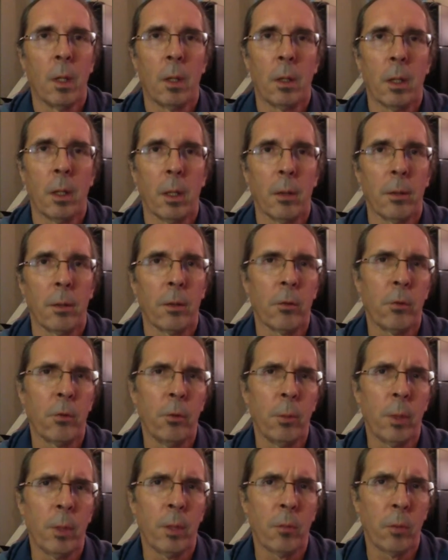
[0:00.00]
Now, there are two
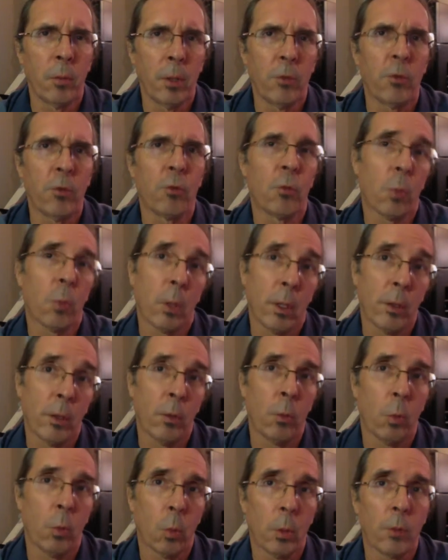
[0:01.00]
main reasons why
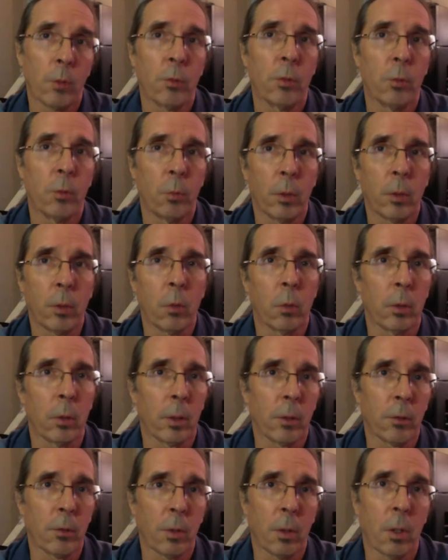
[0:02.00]
you want to record a
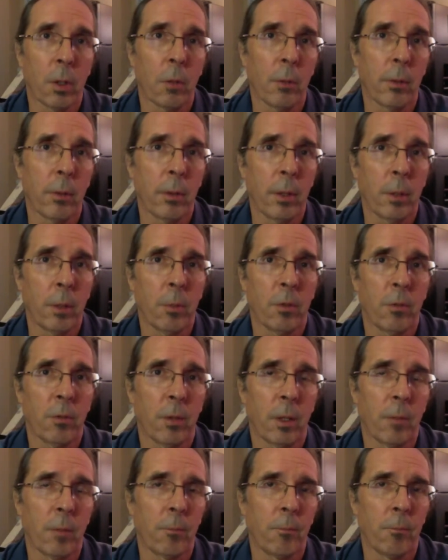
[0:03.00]
guitar with an amplifier.